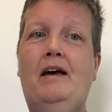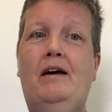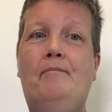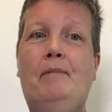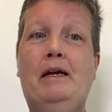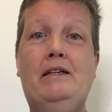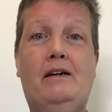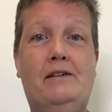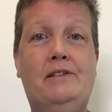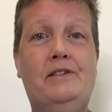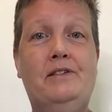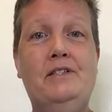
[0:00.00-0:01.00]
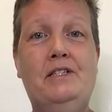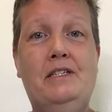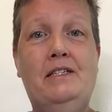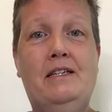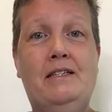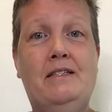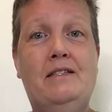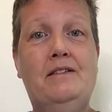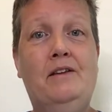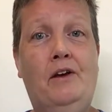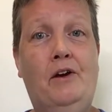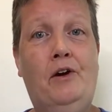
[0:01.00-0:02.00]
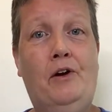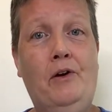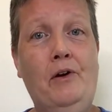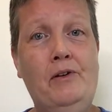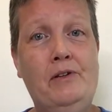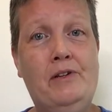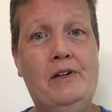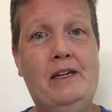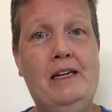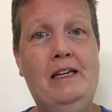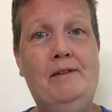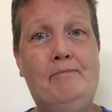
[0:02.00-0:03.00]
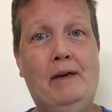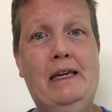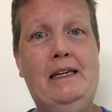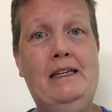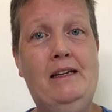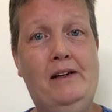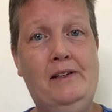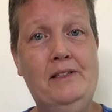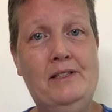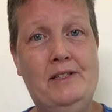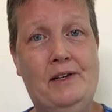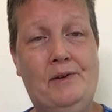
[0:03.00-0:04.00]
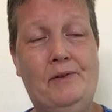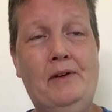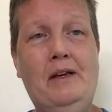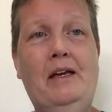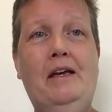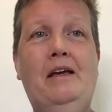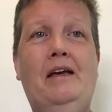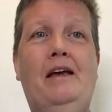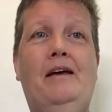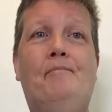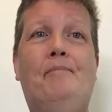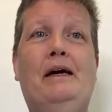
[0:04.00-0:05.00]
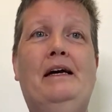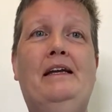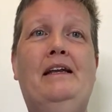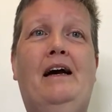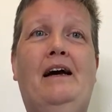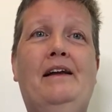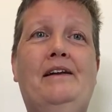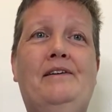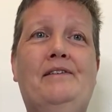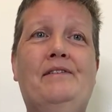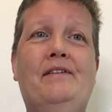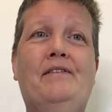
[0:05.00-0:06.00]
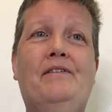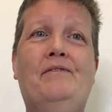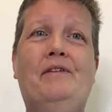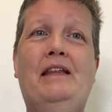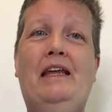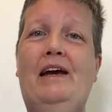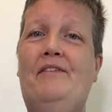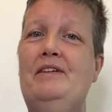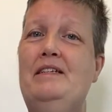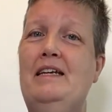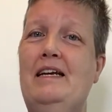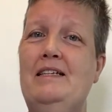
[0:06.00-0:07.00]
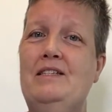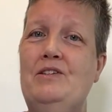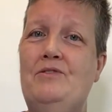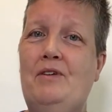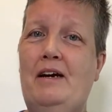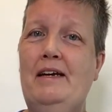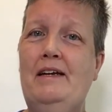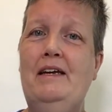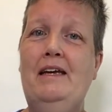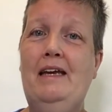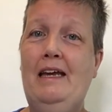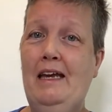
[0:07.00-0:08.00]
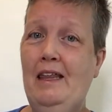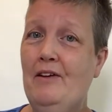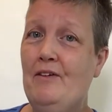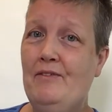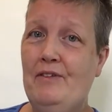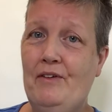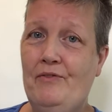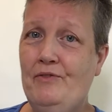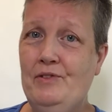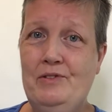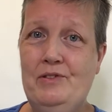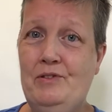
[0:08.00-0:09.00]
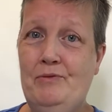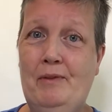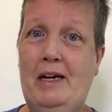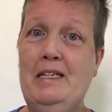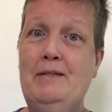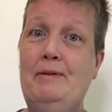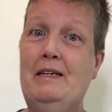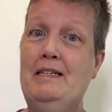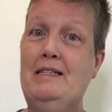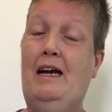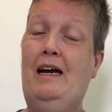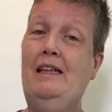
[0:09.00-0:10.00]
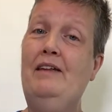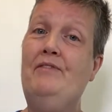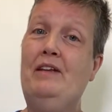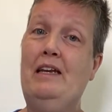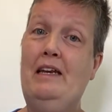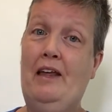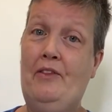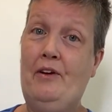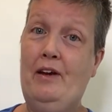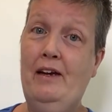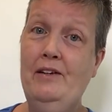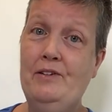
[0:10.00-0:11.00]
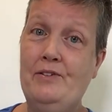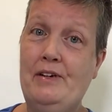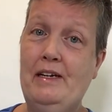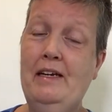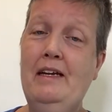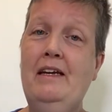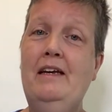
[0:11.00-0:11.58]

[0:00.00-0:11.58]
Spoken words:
My daughter, she does her own cooking and baking also, but I don't really have a chance to try either of their food too much, because I live in another country